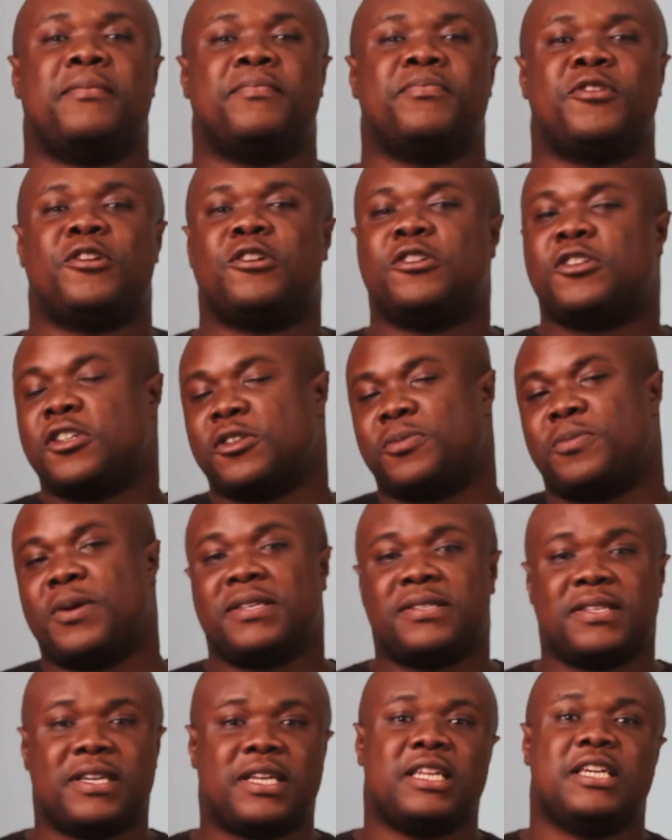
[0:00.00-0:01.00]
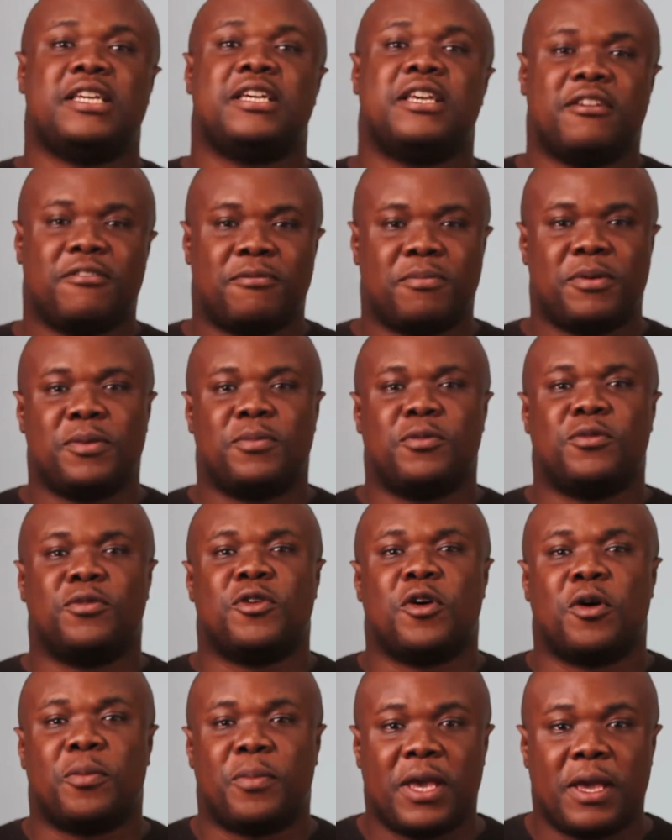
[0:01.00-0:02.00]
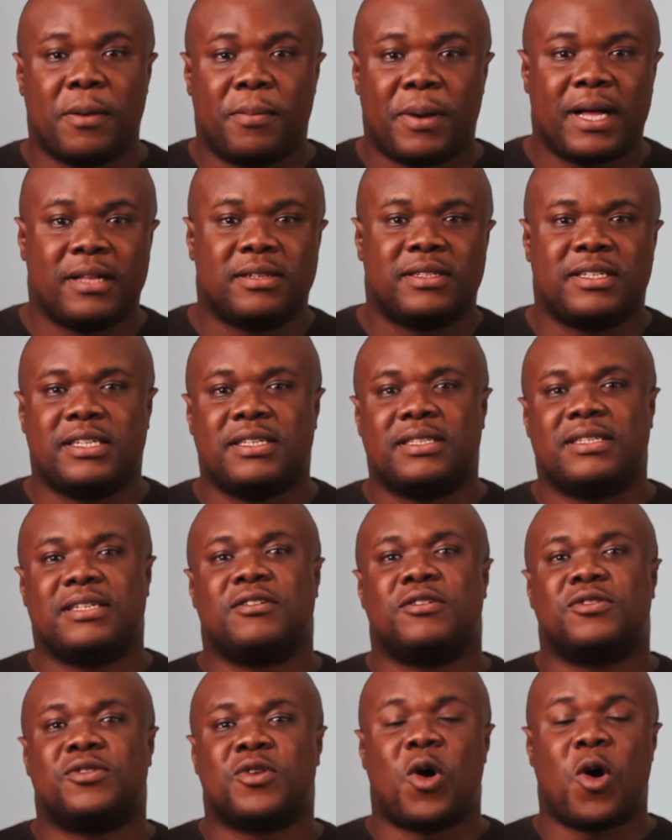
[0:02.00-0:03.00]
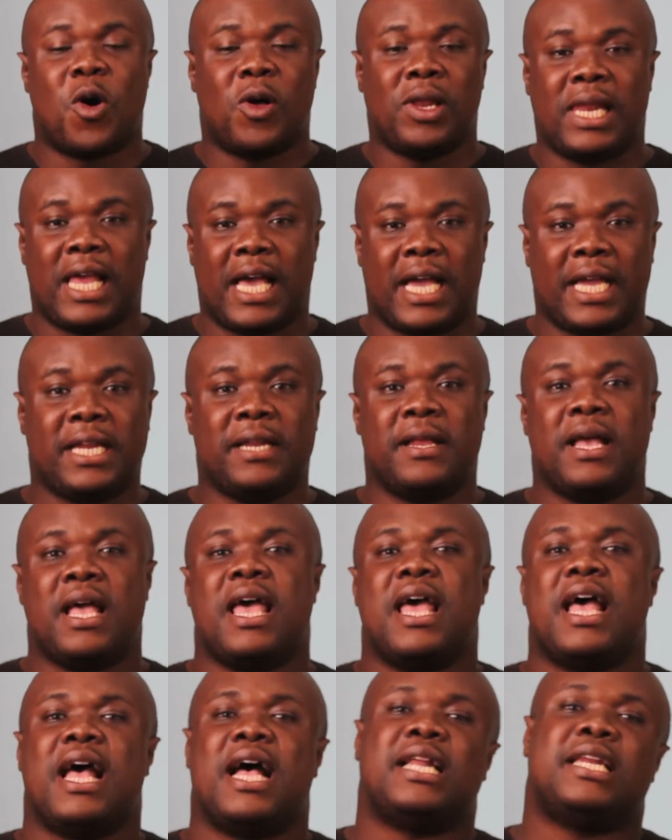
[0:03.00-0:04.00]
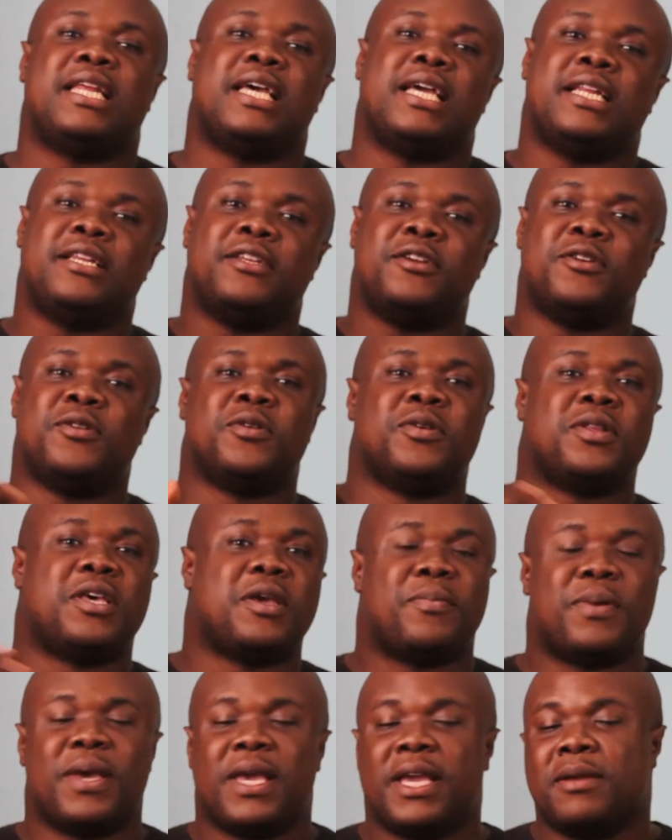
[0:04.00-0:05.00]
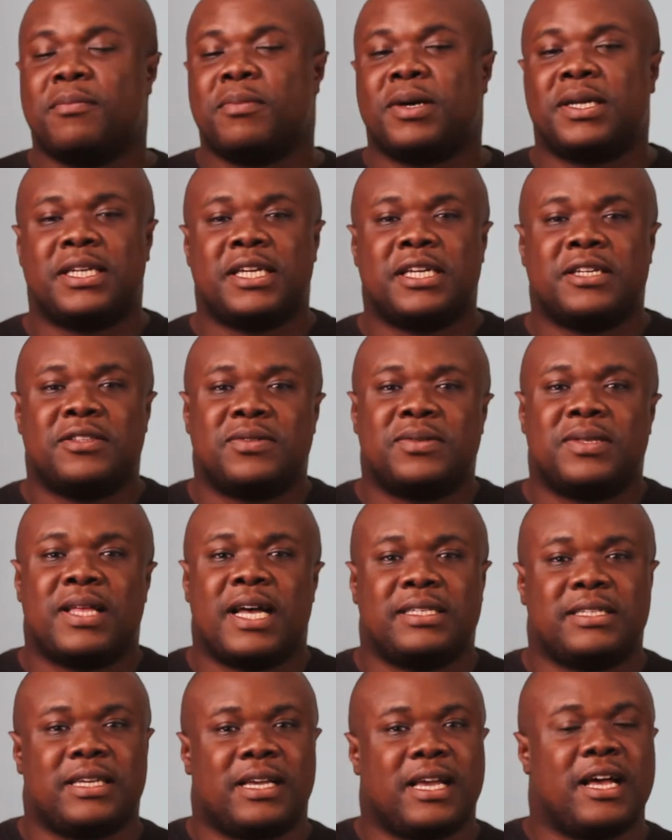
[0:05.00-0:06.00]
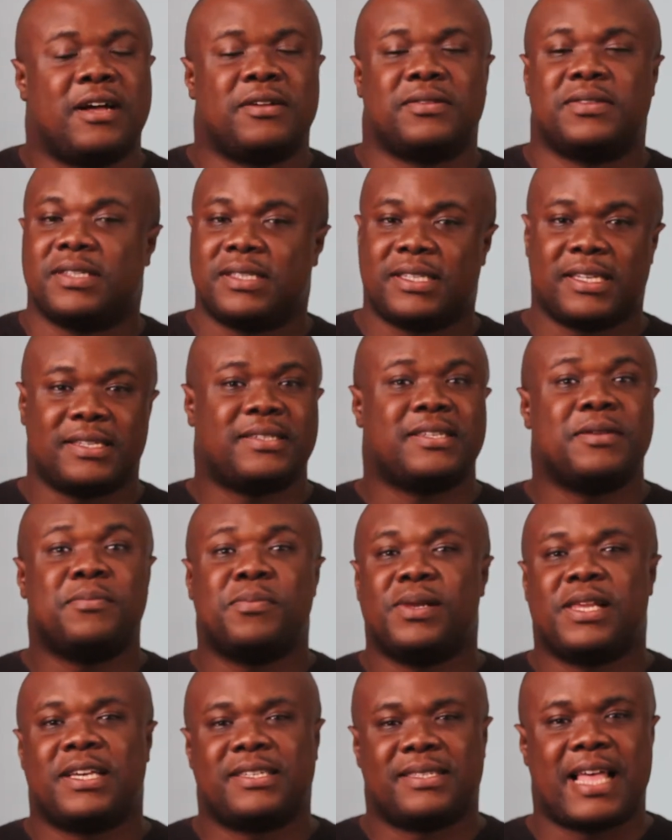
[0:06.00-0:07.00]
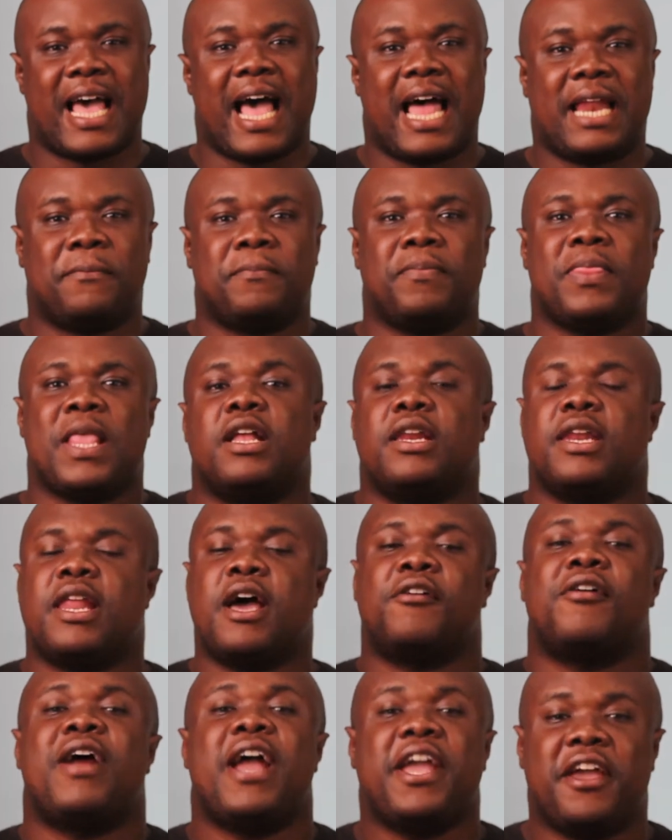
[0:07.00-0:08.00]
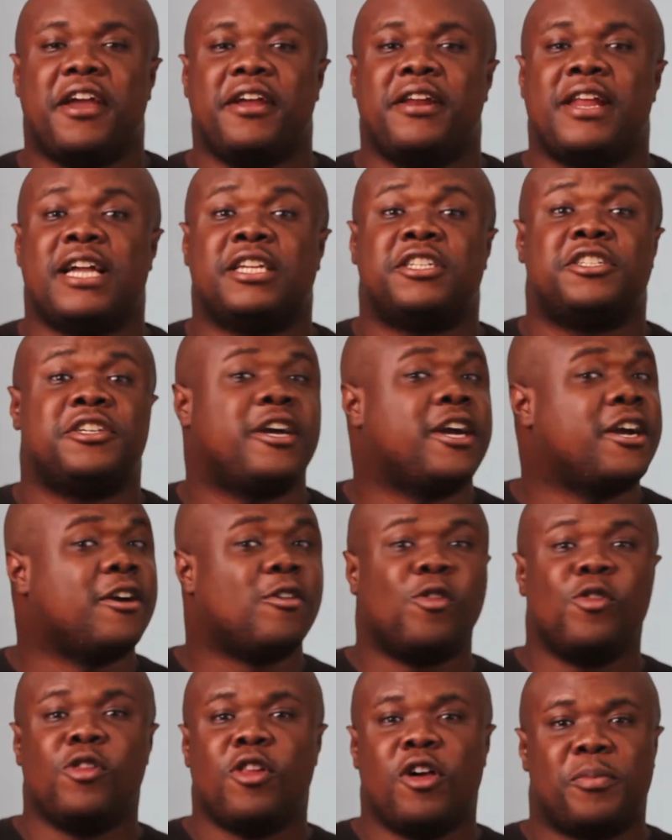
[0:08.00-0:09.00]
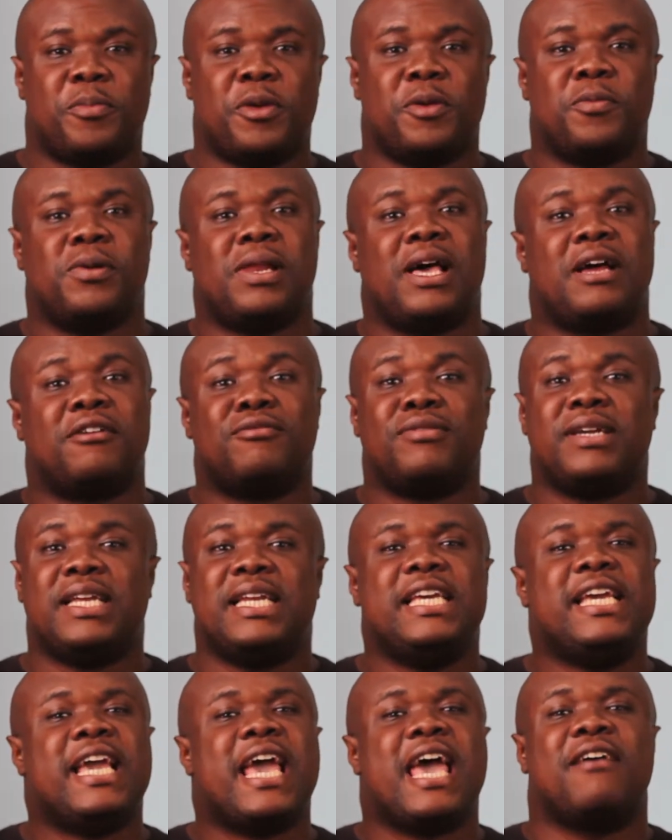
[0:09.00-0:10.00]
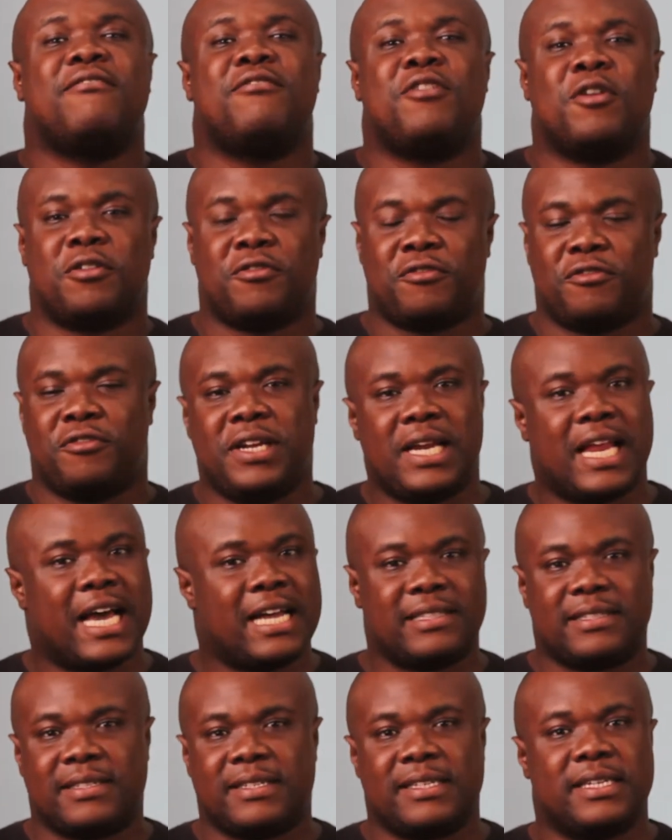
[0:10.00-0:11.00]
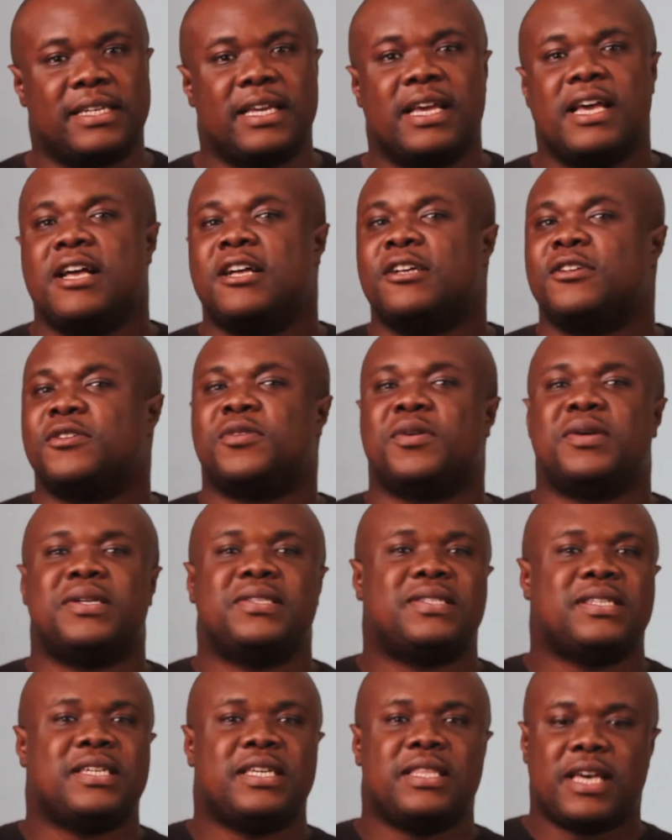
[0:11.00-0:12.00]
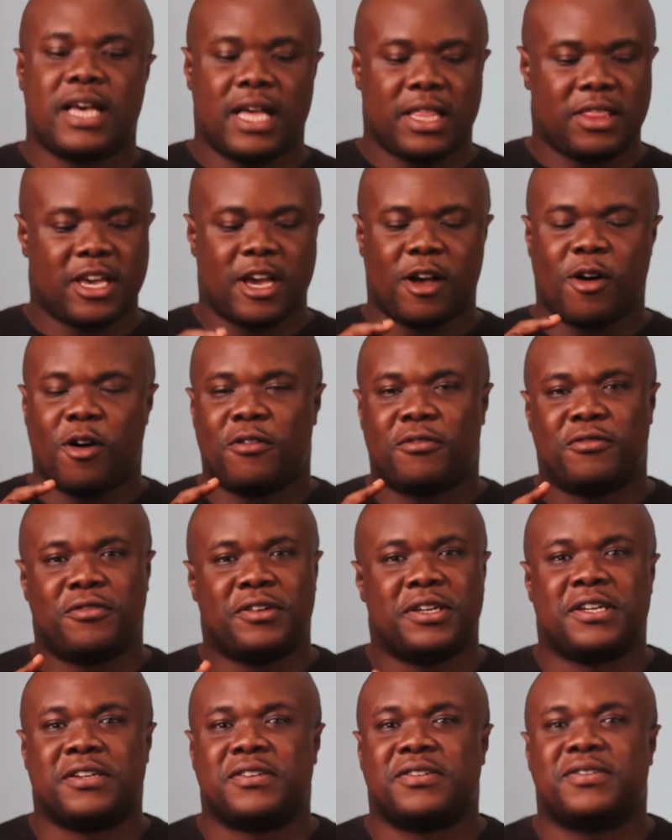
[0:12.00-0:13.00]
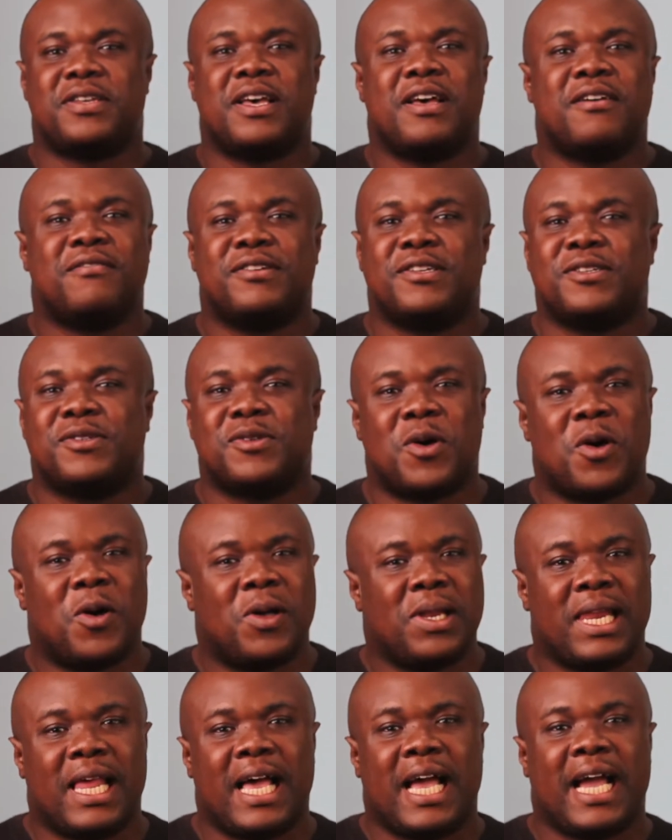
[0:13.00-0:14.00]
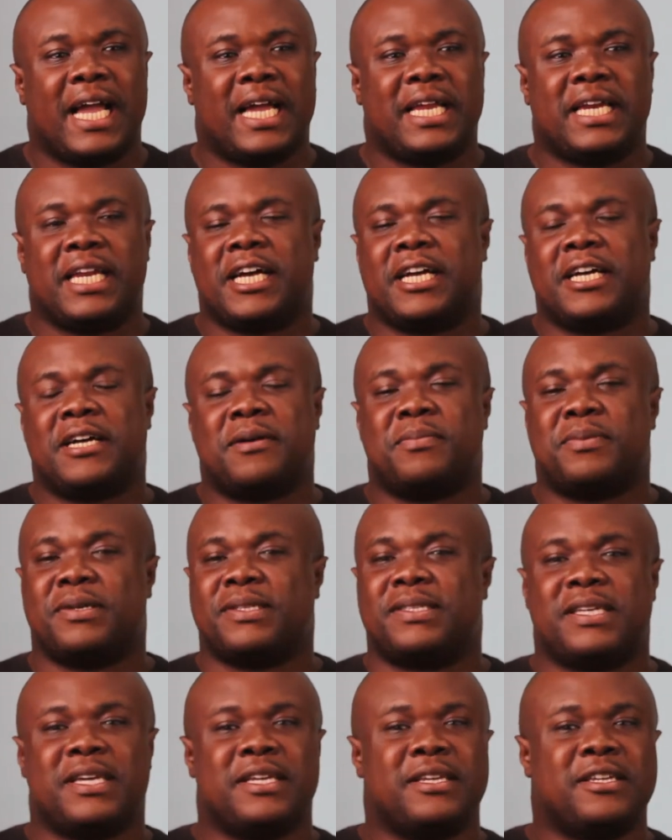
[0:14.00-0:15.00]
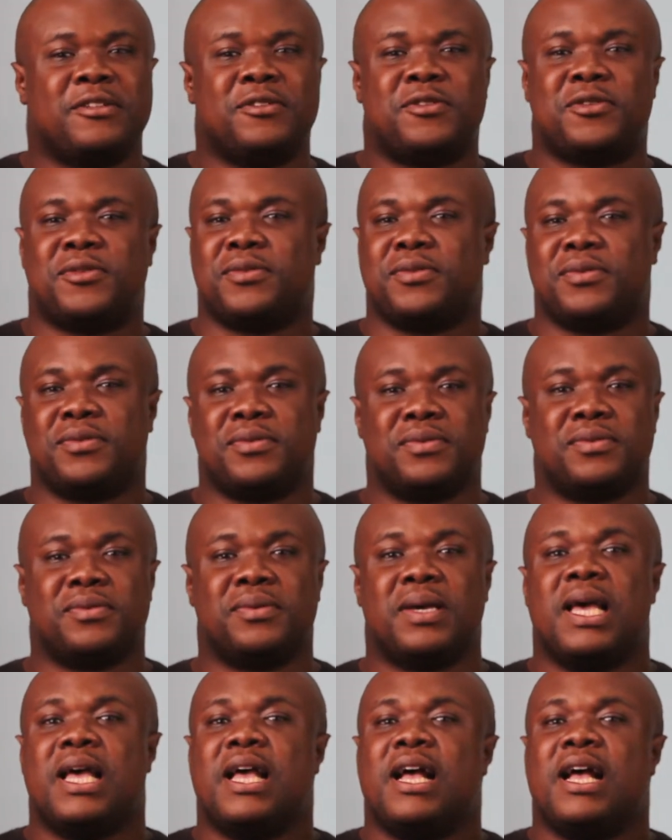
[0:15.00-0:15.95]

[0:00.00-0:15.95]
You just basically give people your PayPal details online, and then they pay money into that account. It's as simple as that. Now right here in Nigeria, a whole lot of people are really heavy on freelancing. So it's either they're offering a service online pertaining to